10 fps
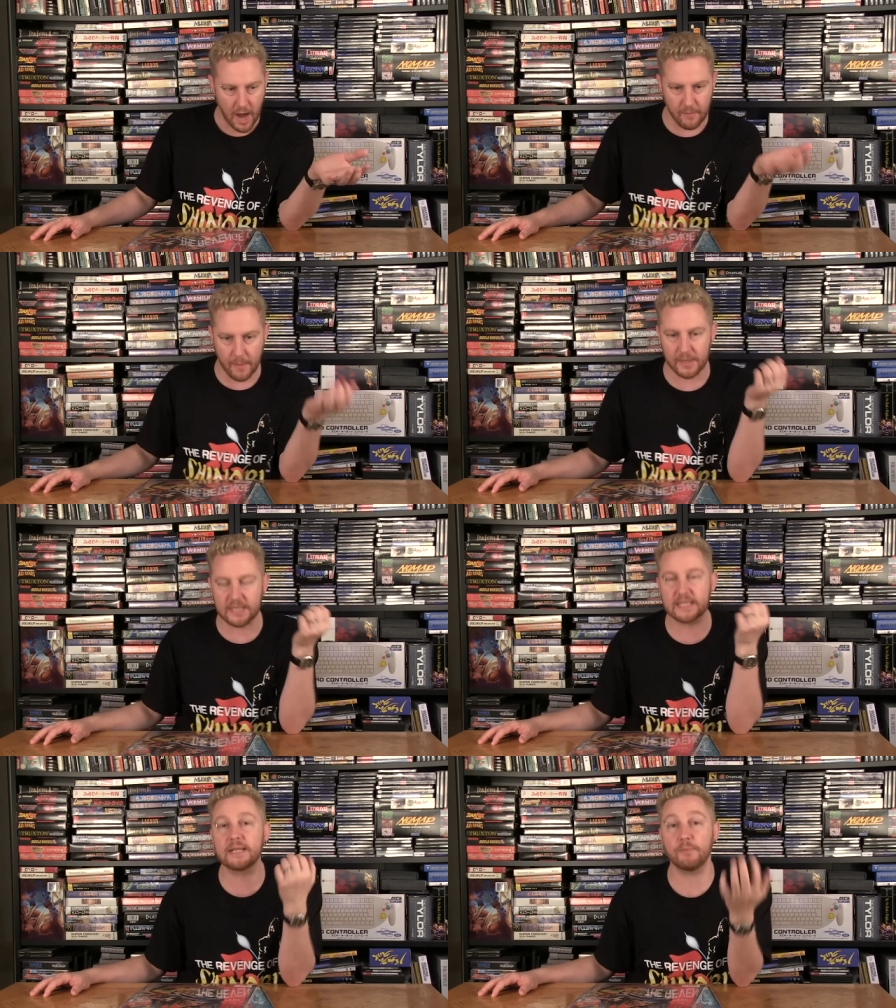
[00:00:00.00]
I remember
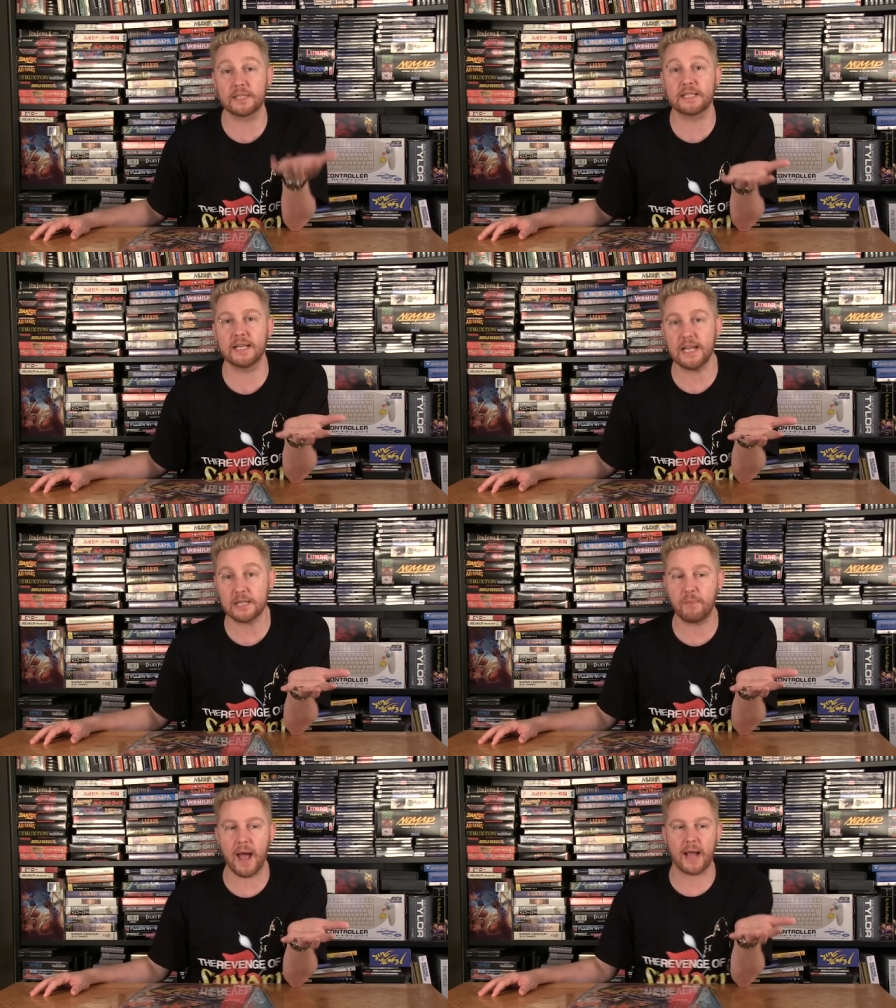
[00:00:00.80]
in C with
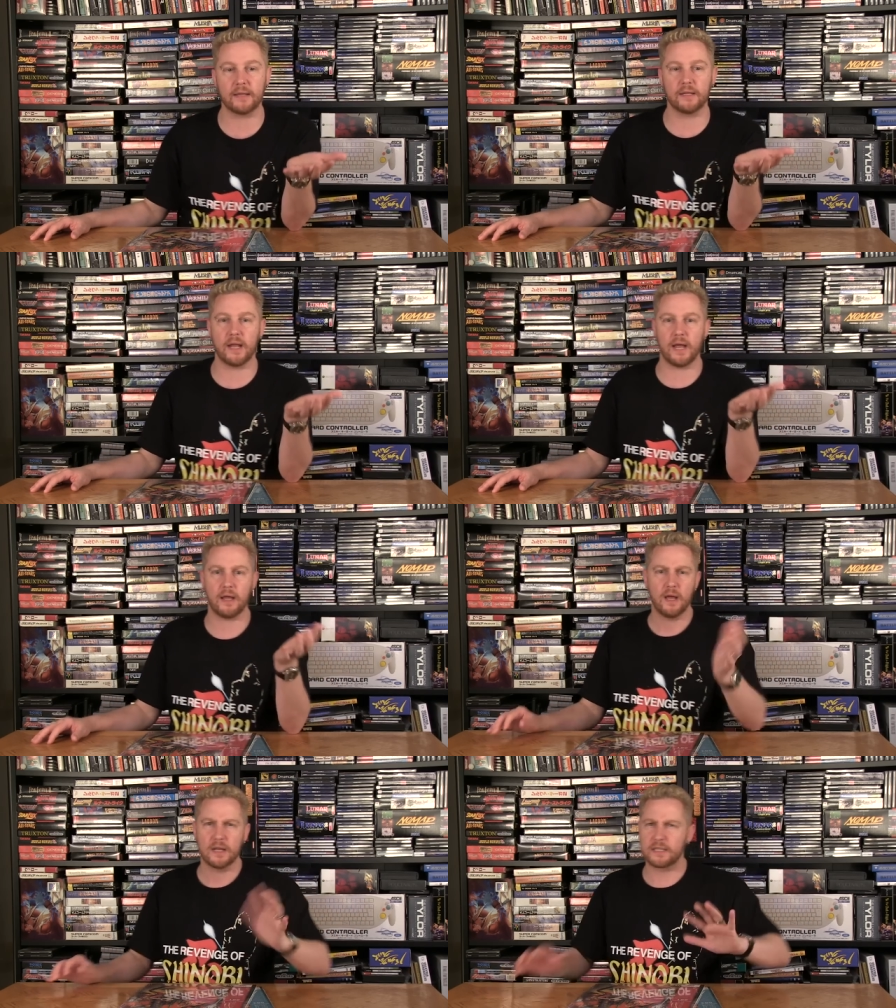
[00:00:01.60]
CDs back in the day,
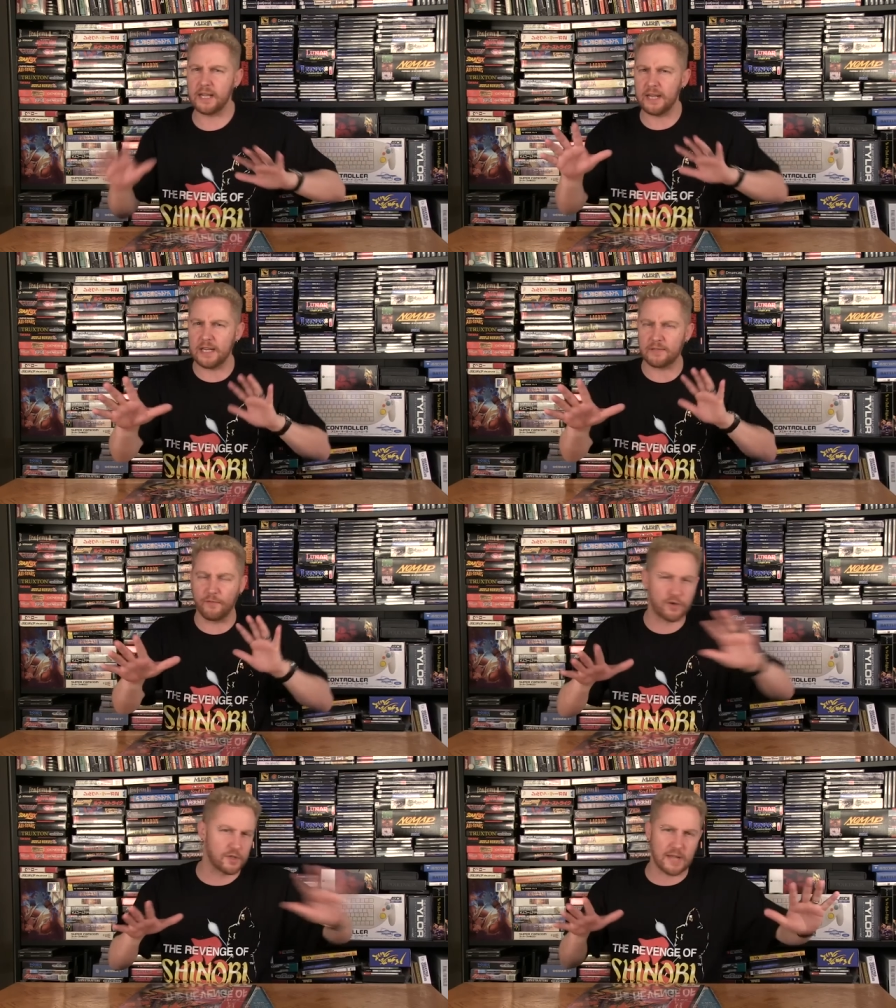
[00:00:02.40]
CDs
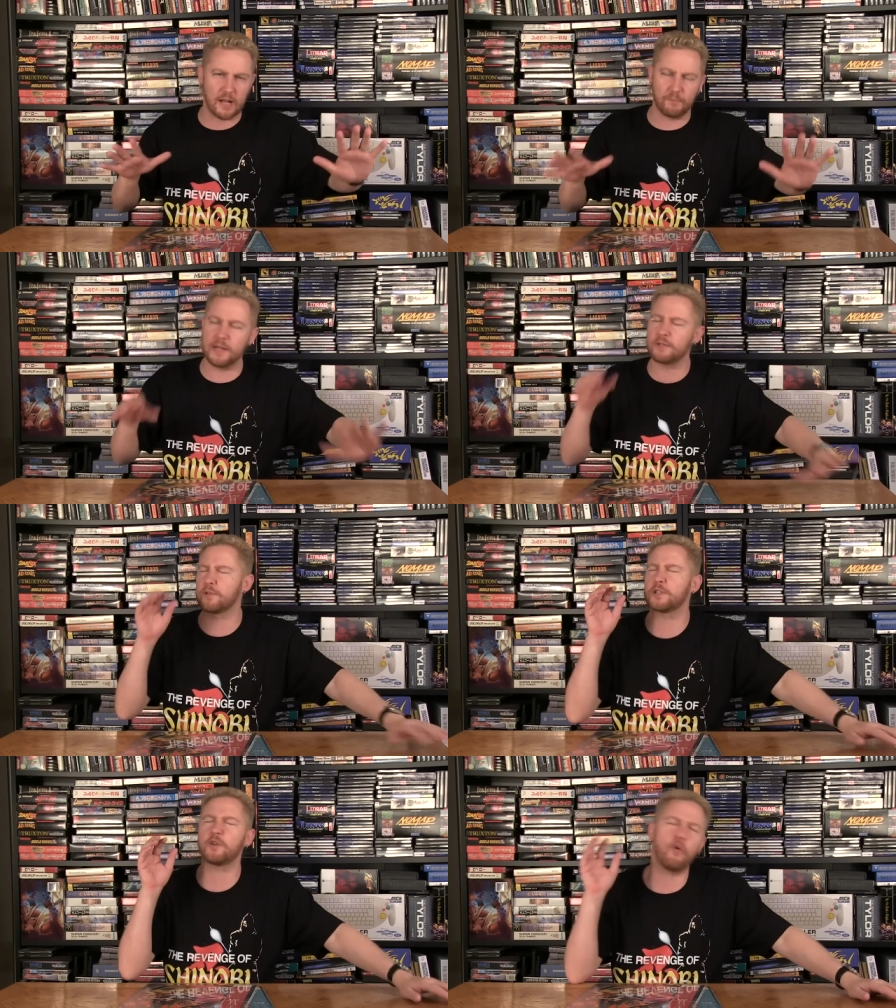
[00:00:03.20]
versus LPs, there
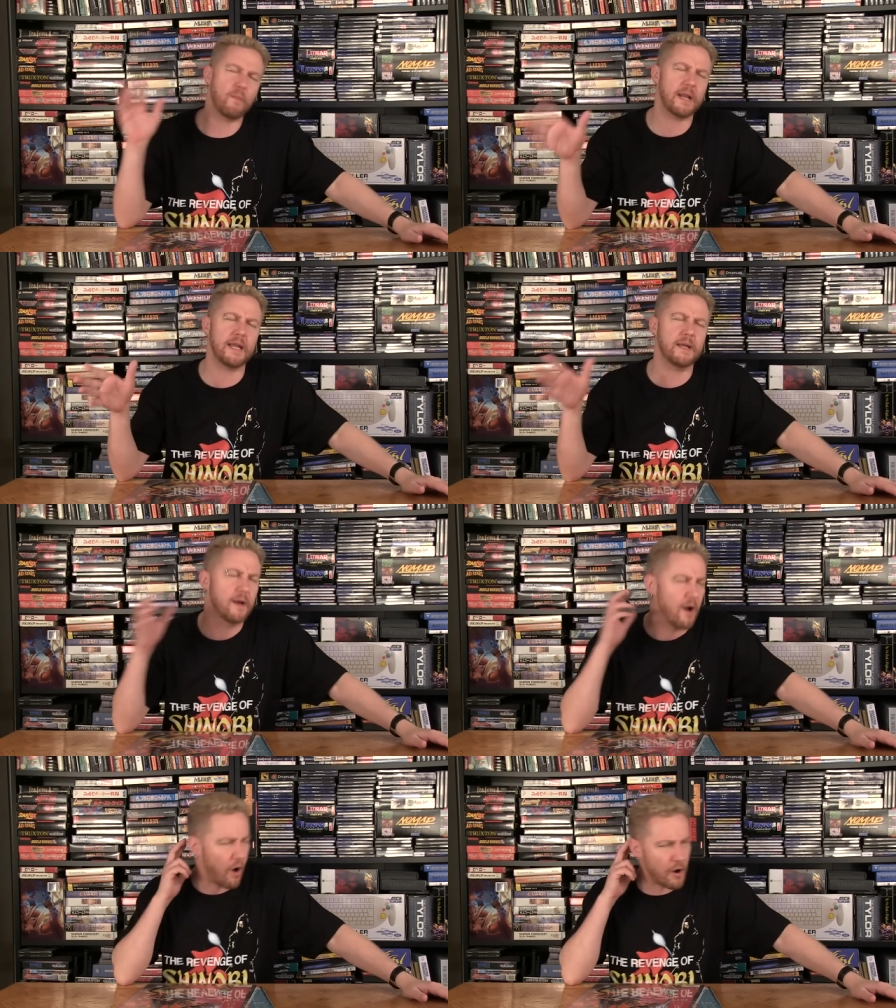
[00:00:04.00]
were so many
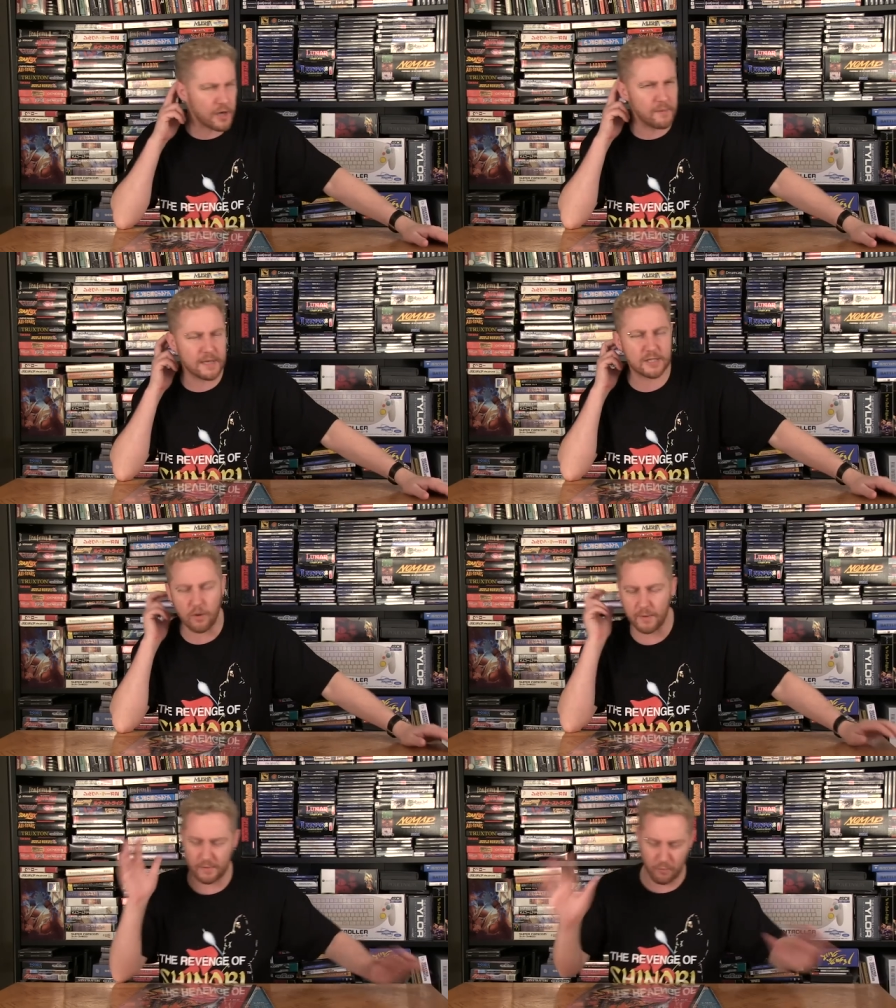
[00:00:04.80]
arguments,
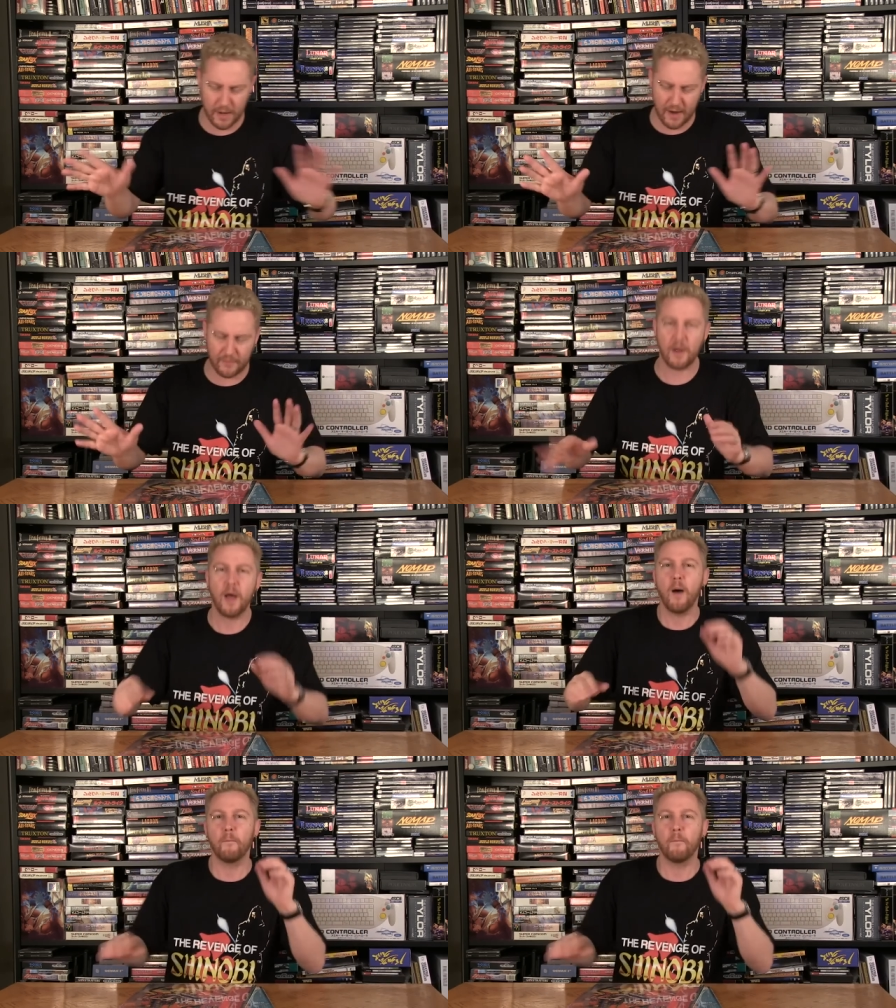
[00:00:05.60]
so many whatever,